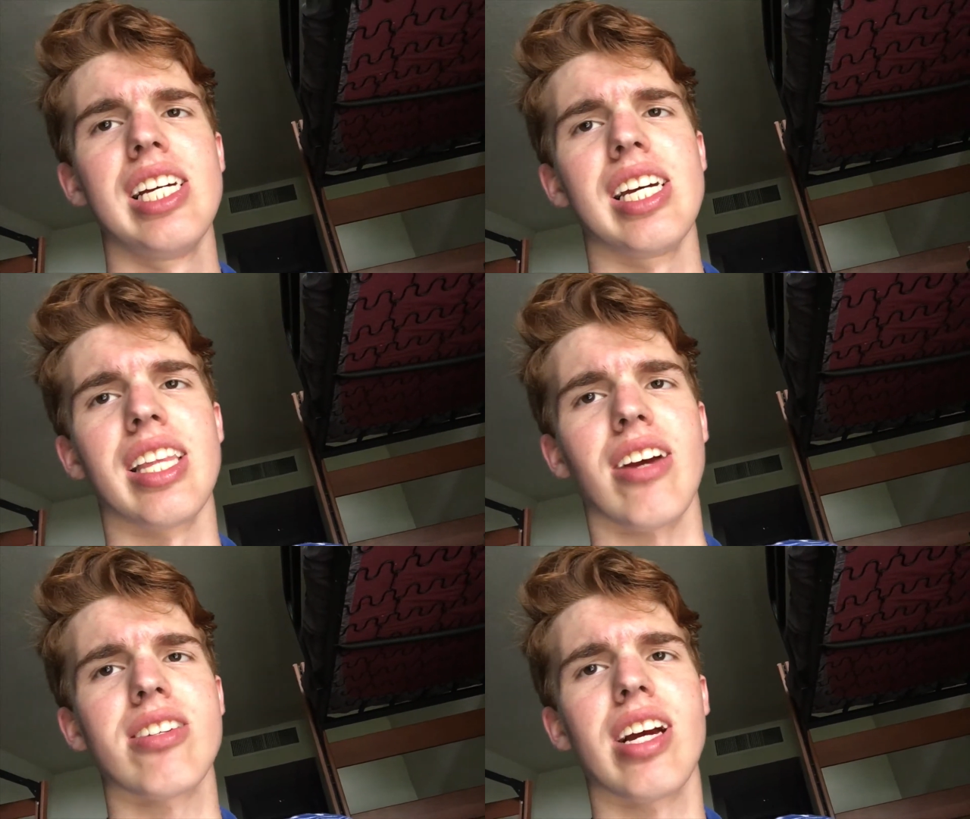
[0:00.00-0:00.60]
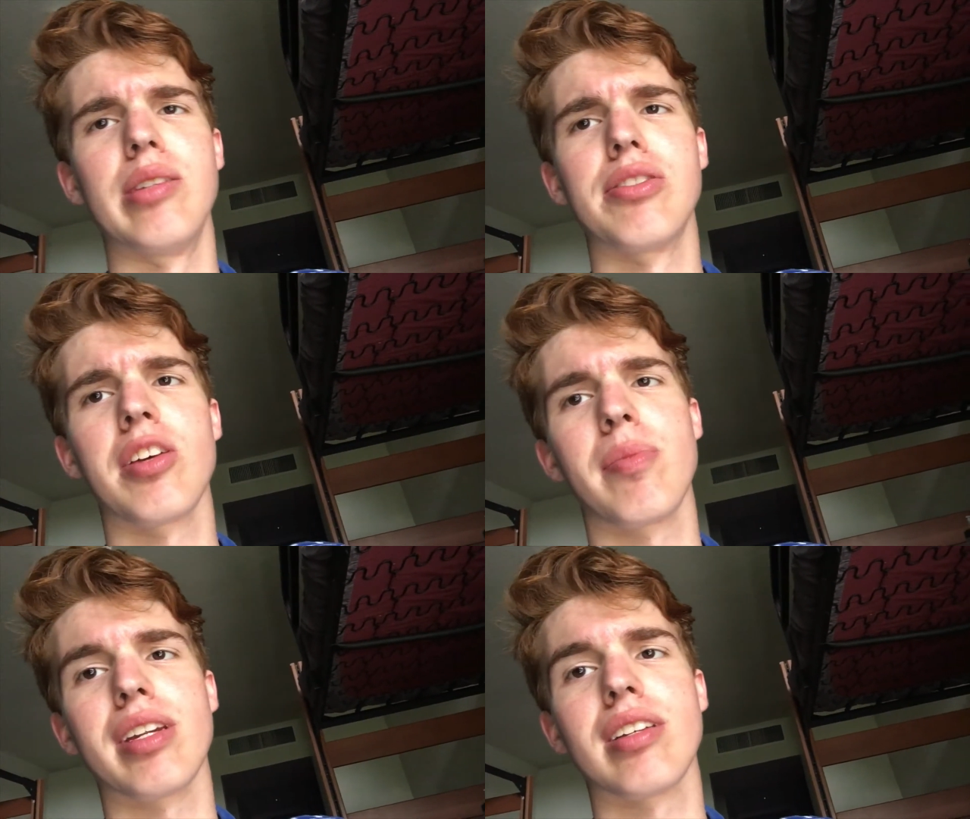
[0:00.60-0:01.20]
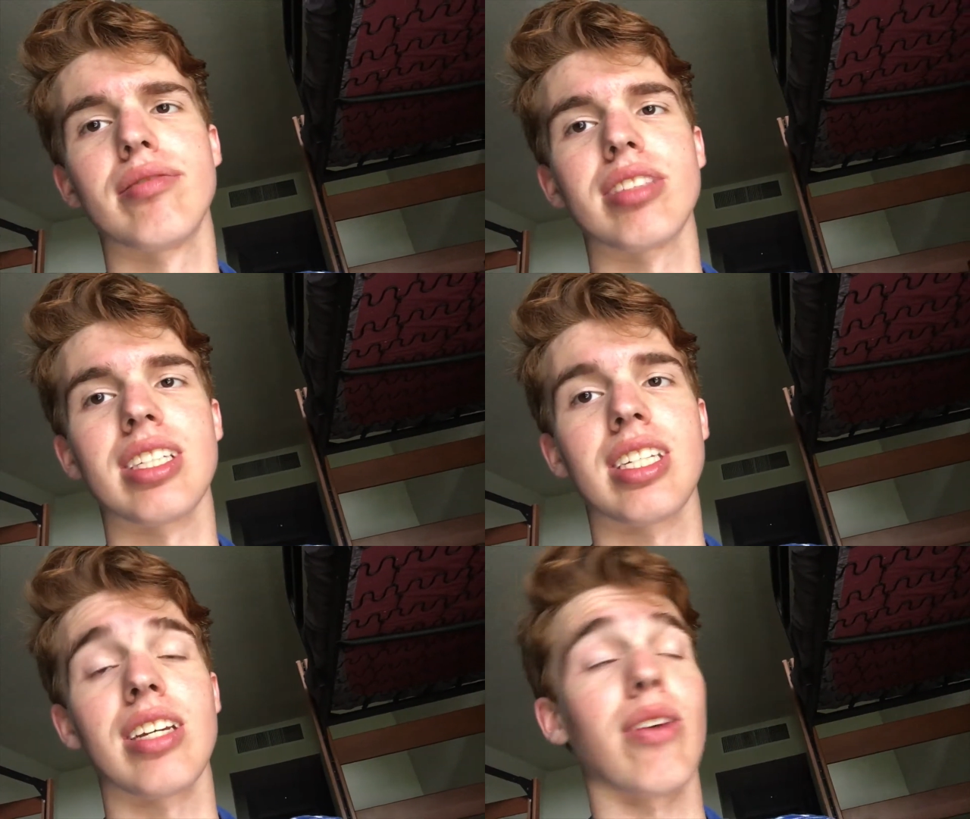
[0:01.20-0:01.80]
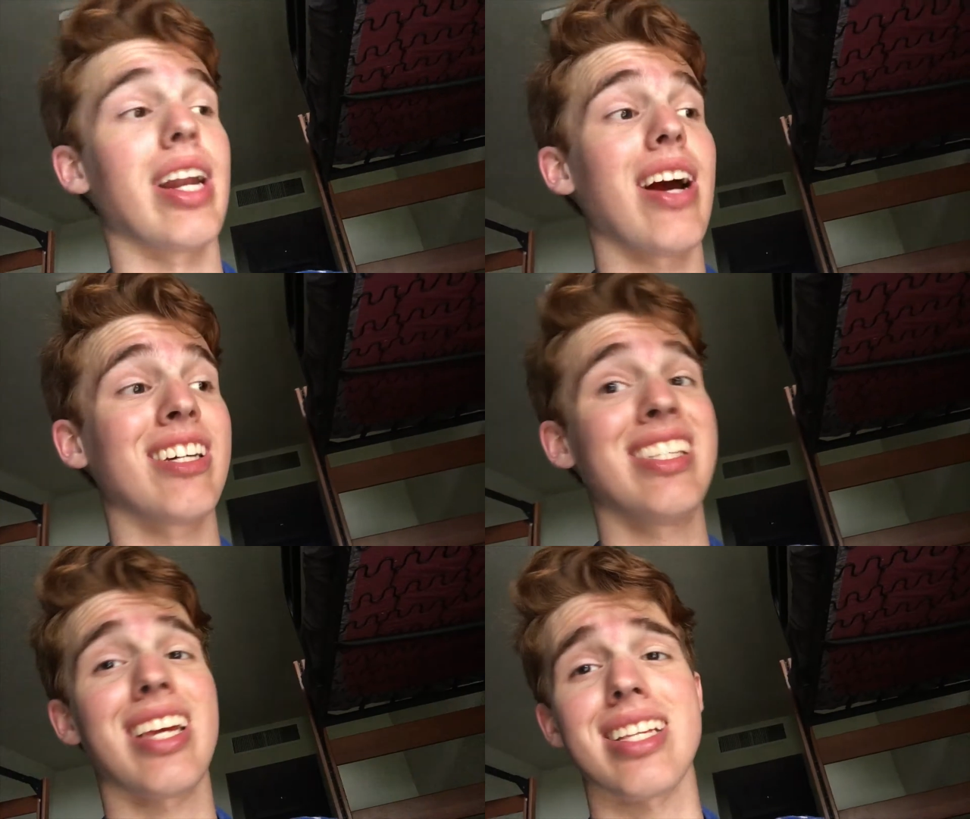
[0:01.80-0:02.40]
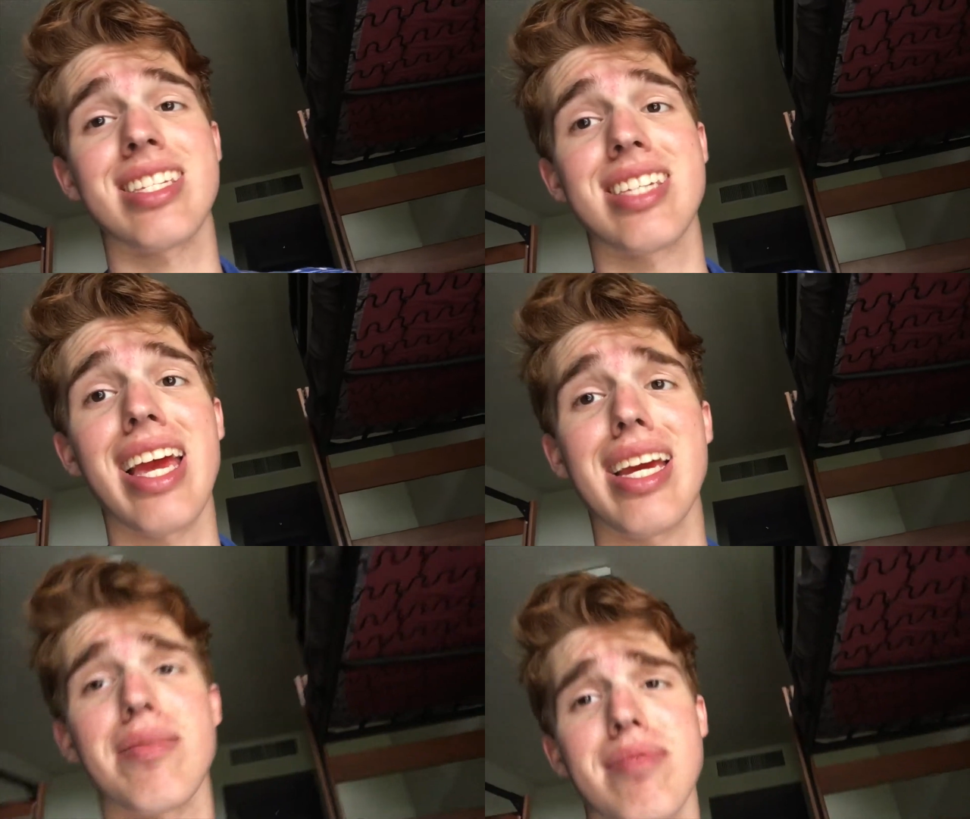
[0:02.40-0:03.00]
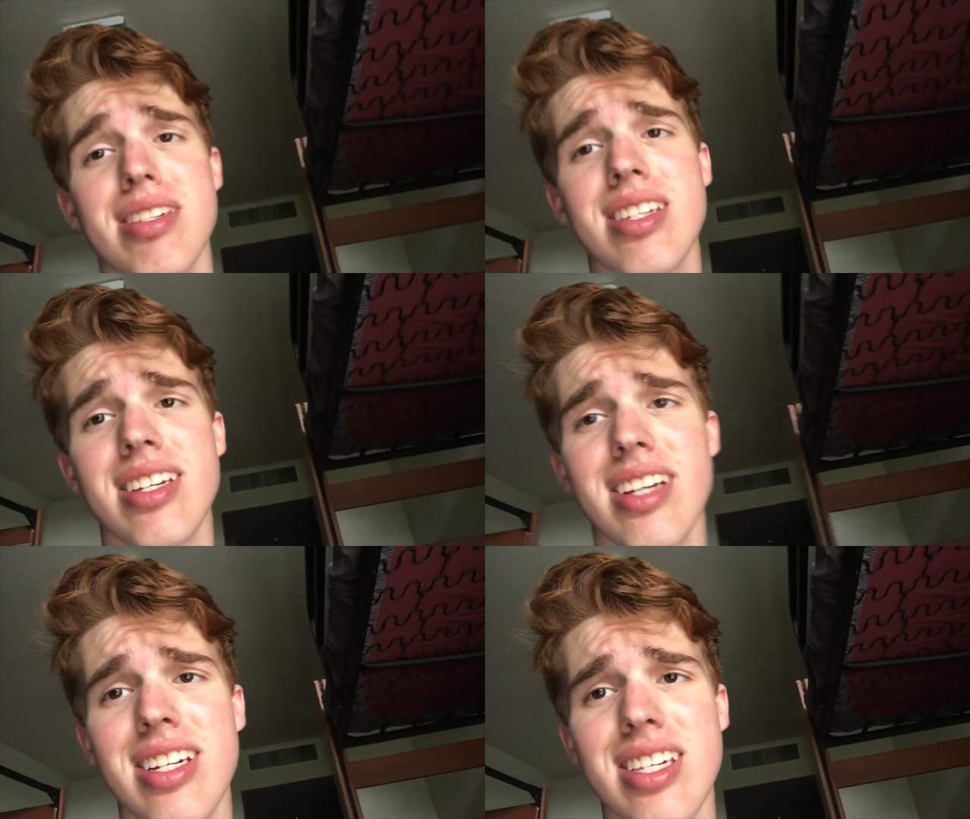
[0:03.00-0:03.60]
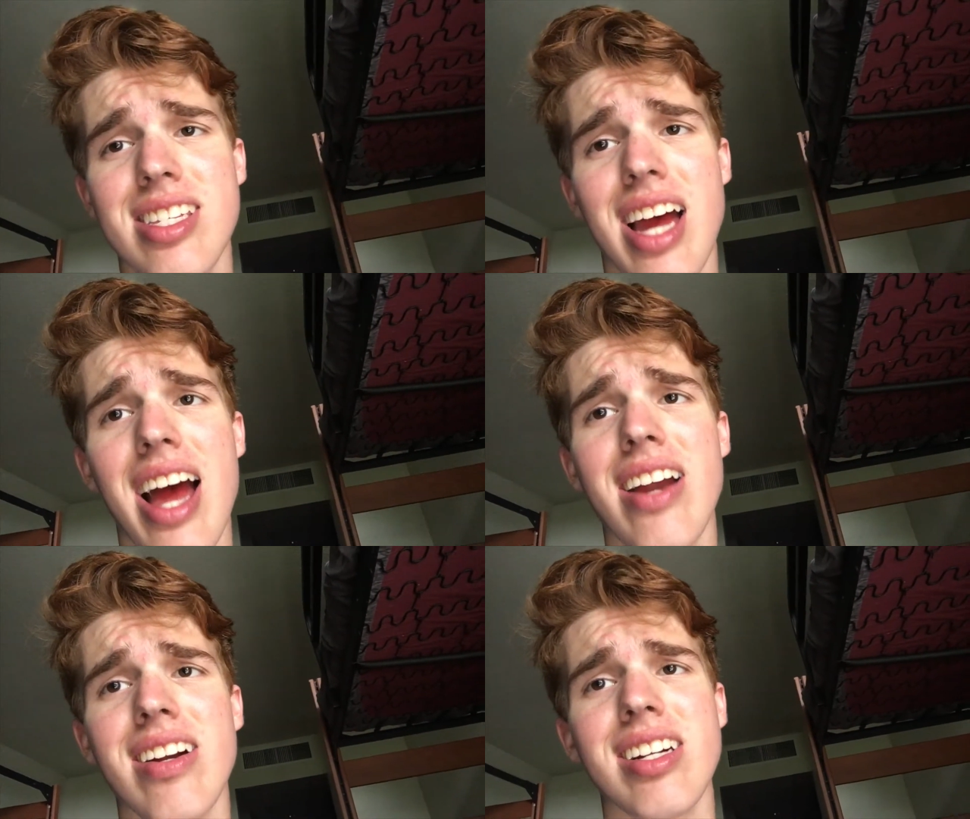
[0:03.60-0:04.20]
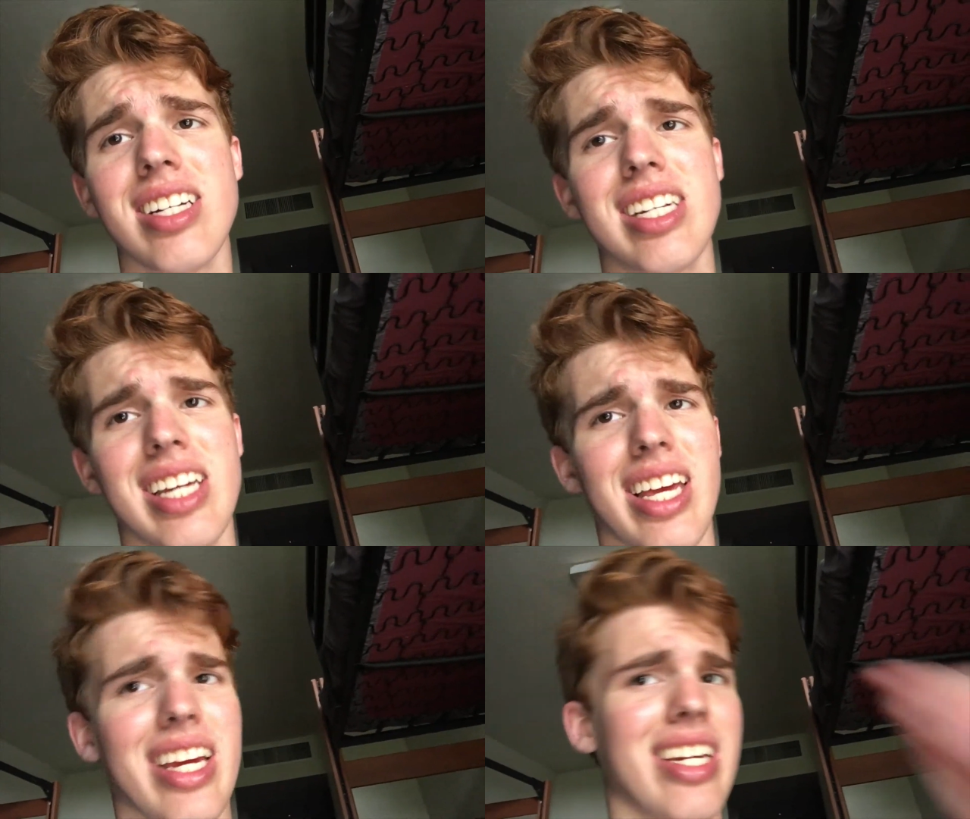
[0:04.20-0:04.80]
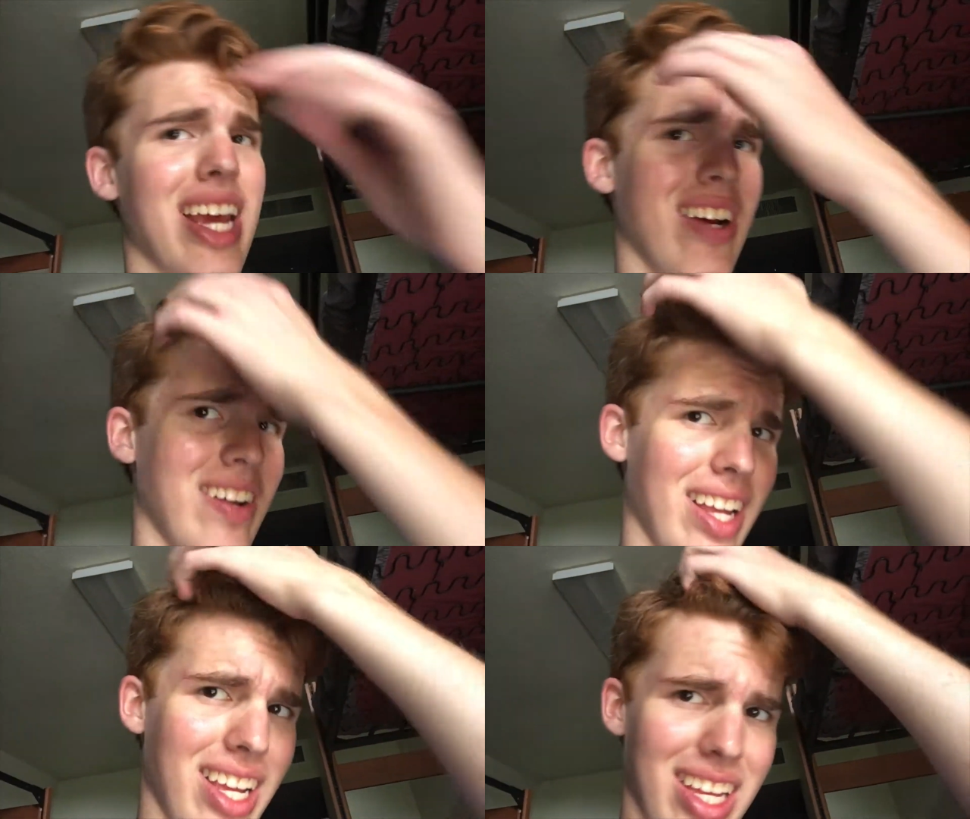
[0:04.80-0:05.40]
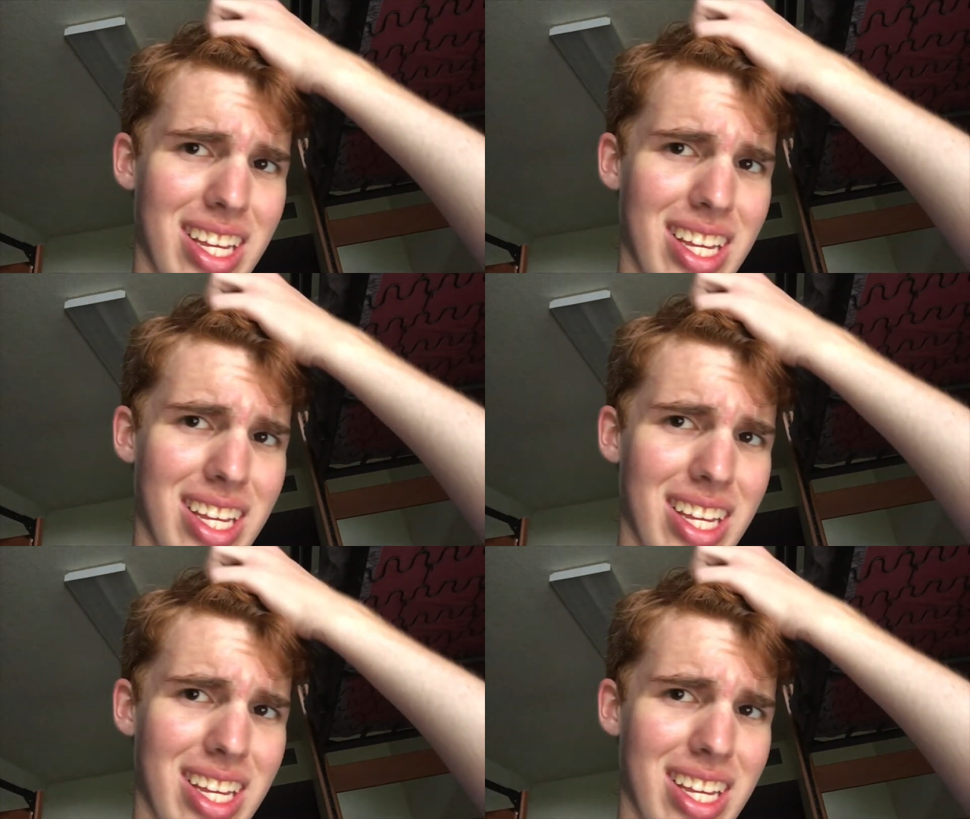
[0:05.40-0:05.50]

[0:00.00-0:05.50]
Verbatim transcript: and like our schedules have been conflicting. Right now, he's at Sam's because his tire got like a nail in it